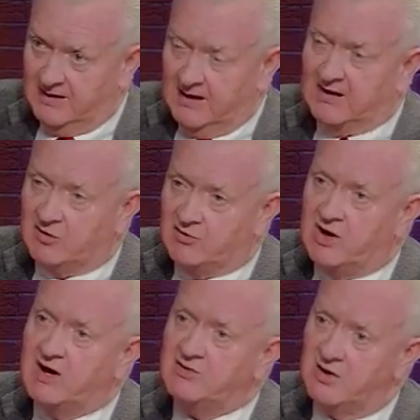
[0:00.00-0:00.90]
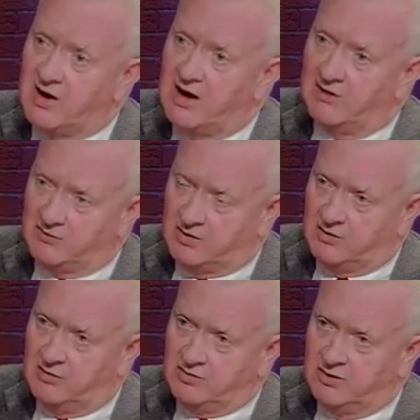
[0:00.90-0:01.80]
It's a change in the
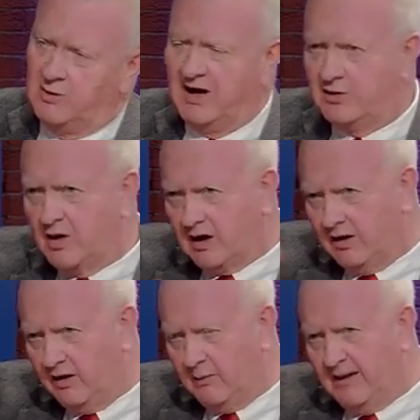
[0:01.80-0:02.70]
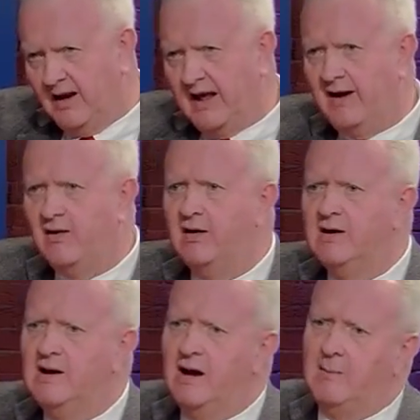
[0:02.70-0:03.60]
Constitution. We can talk a little bit later
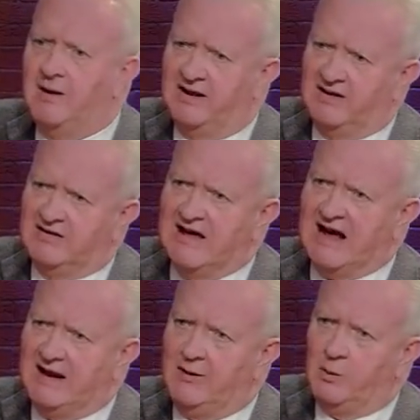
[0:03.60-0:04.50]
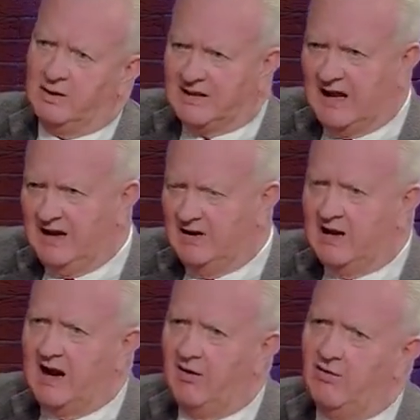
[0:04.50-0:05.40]
about exactly what that
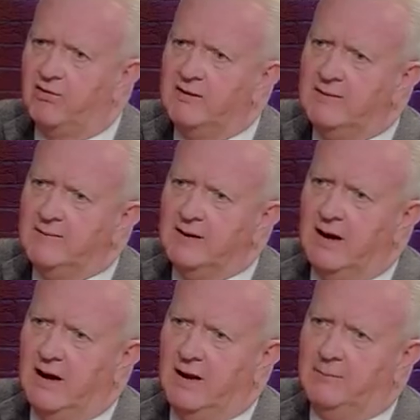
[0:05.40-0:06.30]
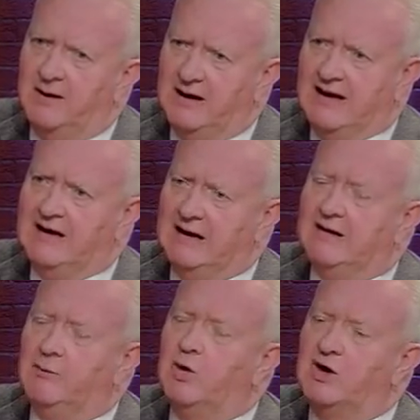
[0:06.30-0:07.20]
entails, but
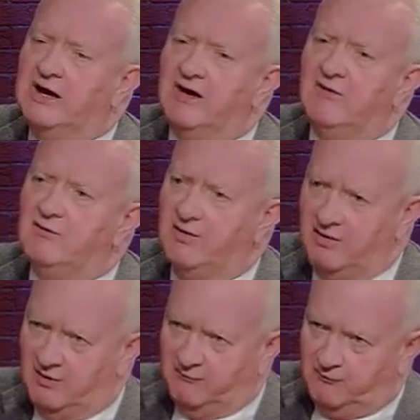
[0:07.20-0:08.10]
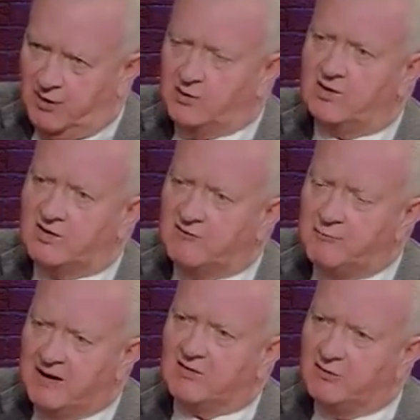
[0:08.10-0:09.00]
it will give the voters of
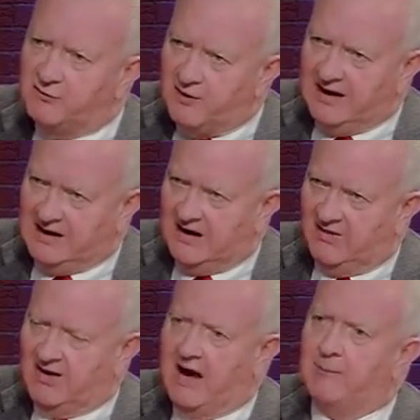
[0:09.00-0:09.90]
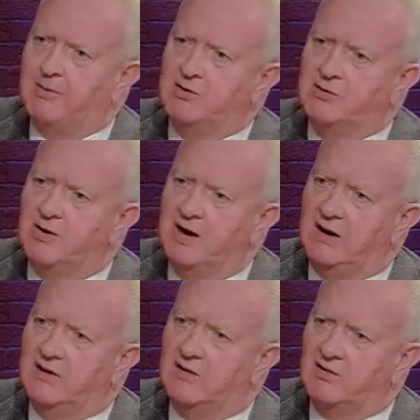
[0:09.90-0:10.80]
Pennsylvania the opportunity
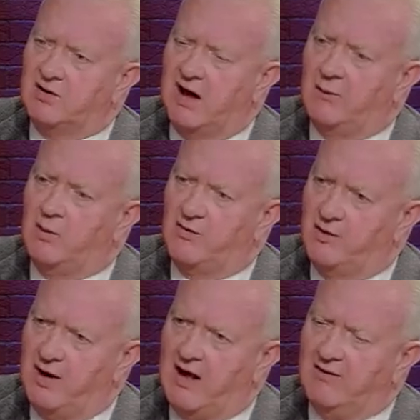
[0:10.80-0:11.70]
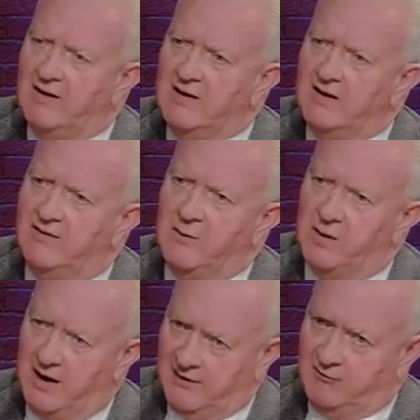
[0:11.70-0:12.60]
to decide whether or not they
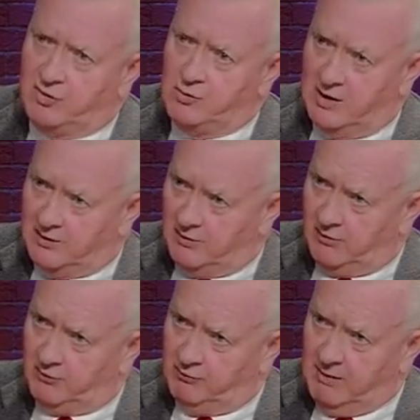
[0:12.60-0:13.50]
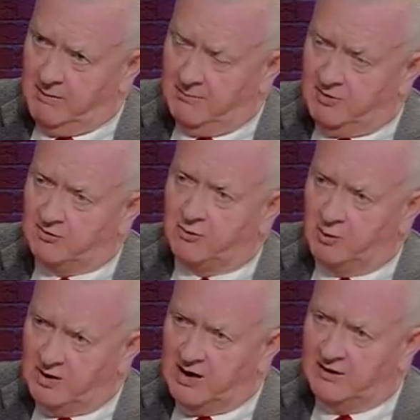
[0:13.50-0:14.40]
want to have 203 members or
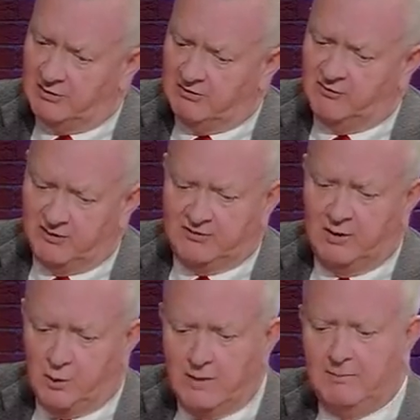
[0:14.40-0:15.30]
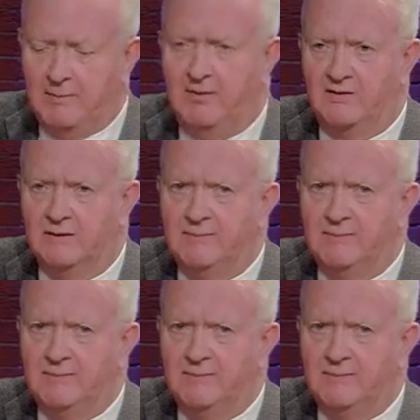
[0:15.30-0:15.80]
151 members.